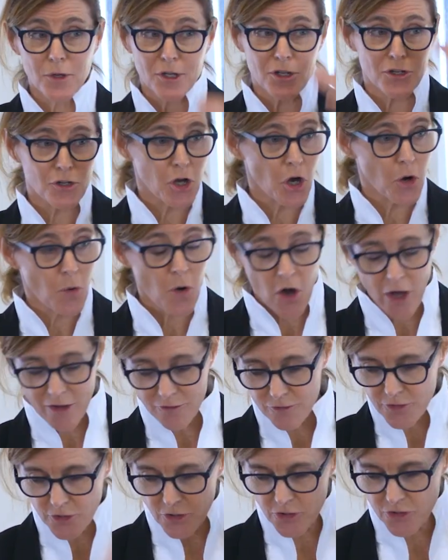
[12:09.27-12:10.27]
You can go
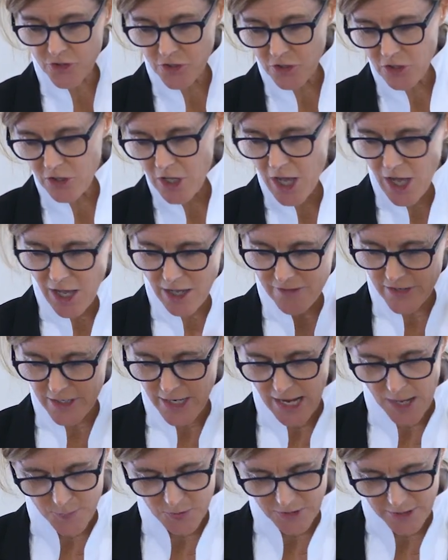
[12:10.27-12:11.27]
on Virgil,
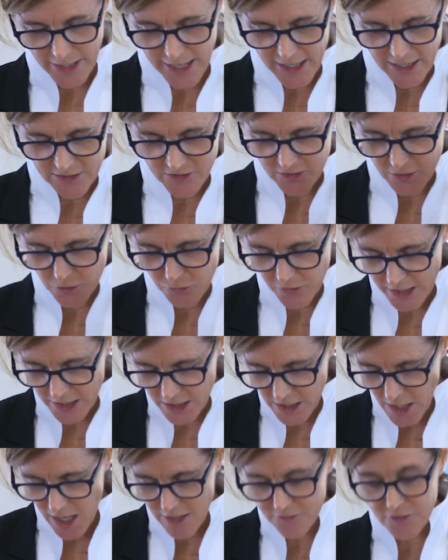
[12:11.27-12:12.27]
Ovid, Apuleius, the
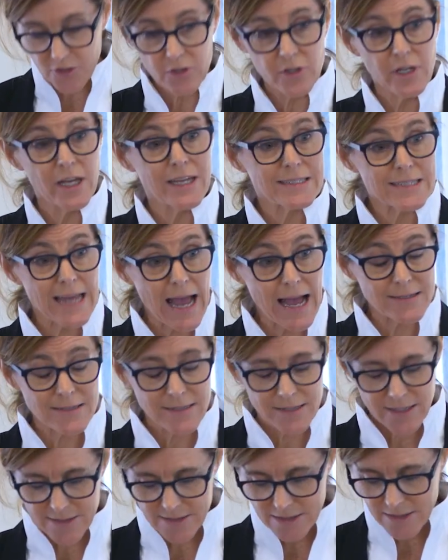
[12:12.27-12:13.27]
Greek novel,
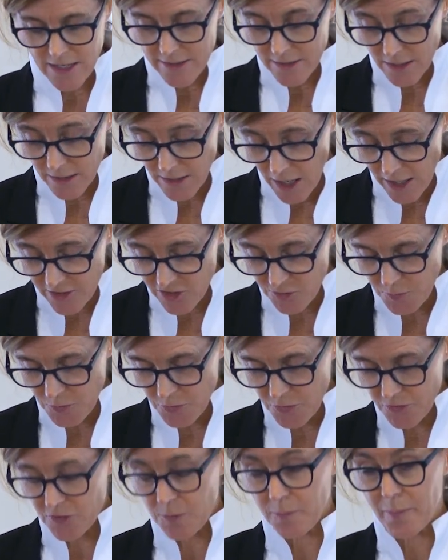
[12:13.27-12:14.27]
Tacitus, the
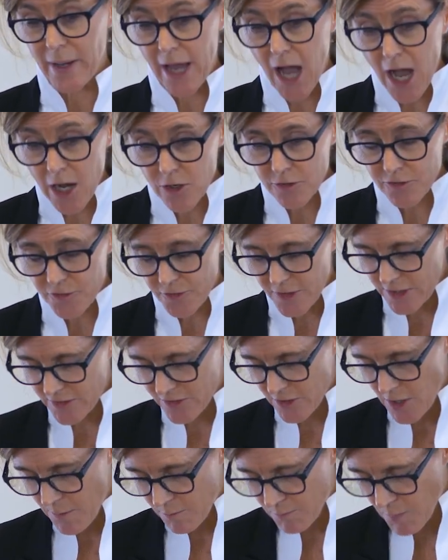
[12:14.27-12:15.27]
Gospels,
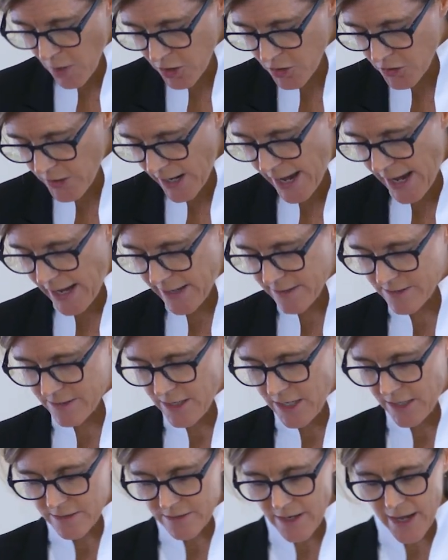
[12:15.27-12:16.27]
biographies, martyr
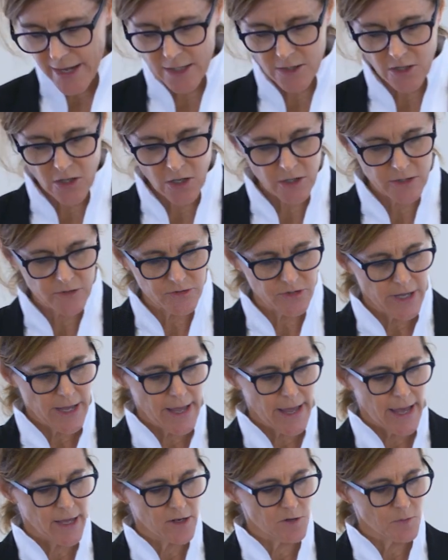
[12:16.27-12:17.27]
acts, dialogues,
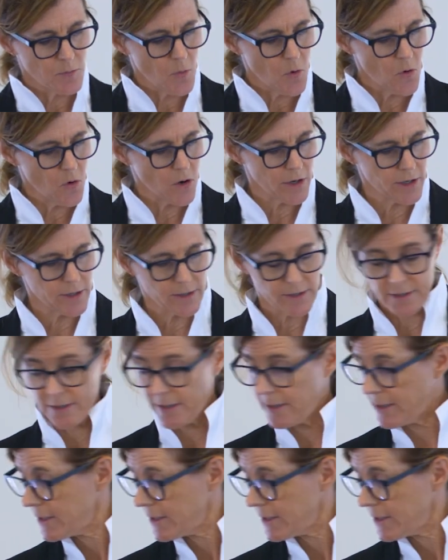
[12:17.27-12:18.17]
and more.